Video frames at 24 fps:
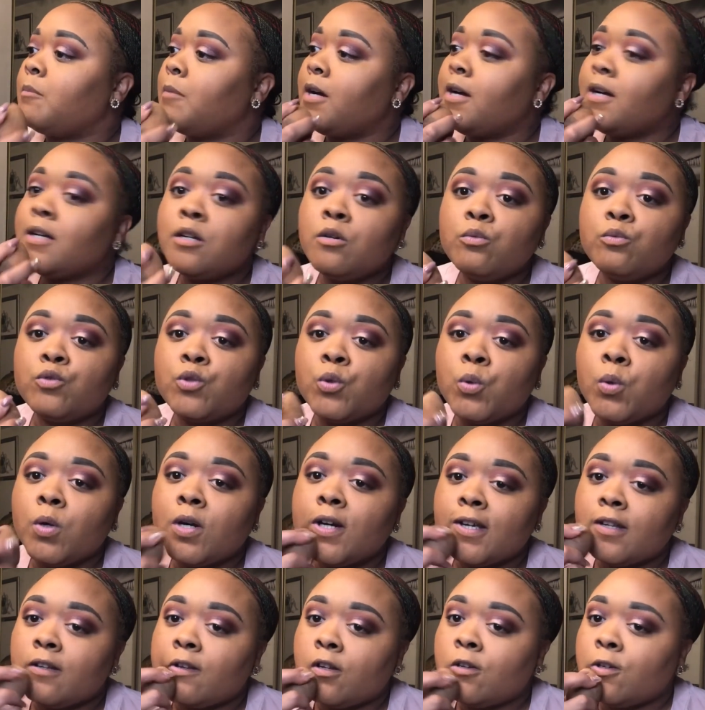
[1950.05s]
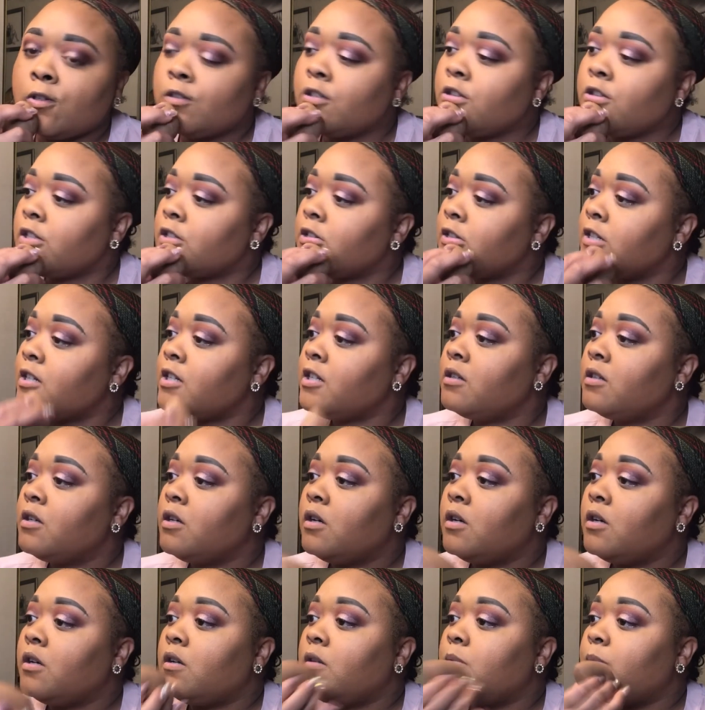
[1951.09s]
I don't quite know this yet,
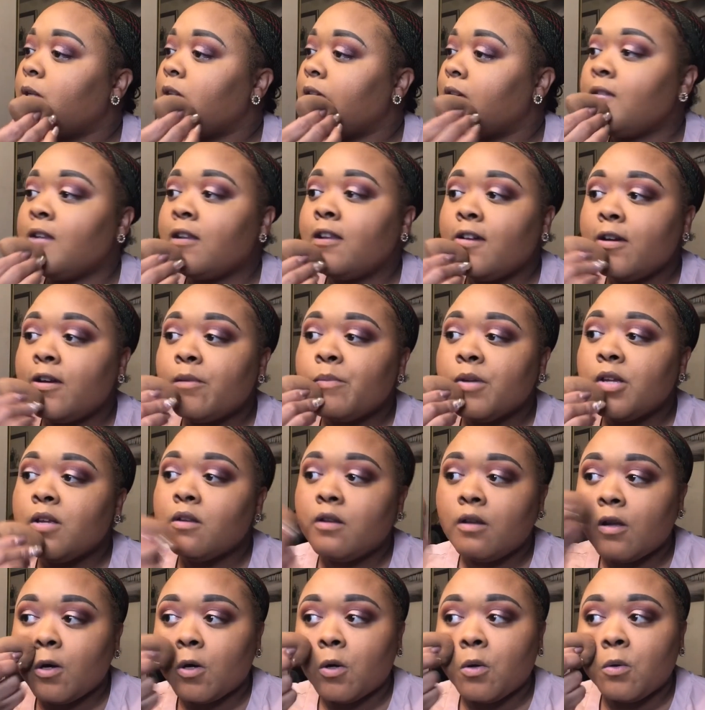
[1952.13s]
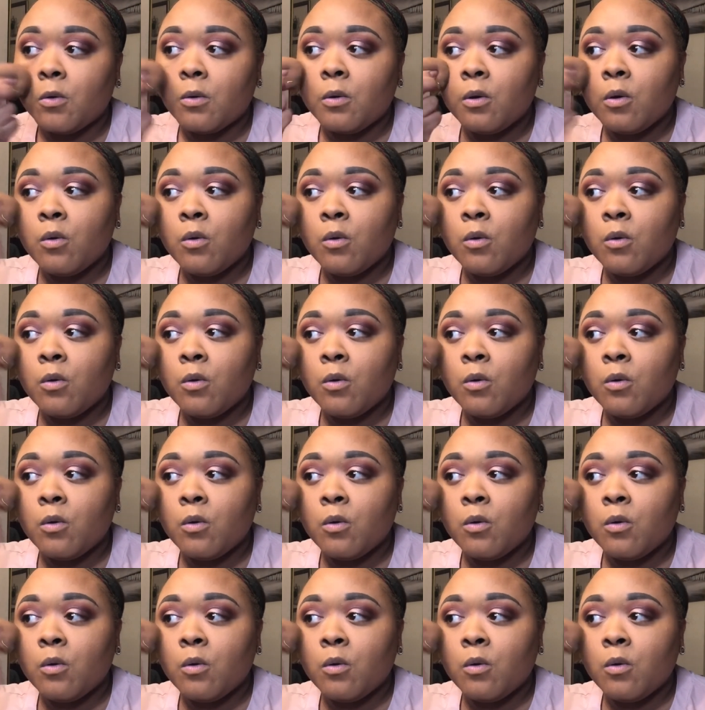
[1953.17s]
but let me know.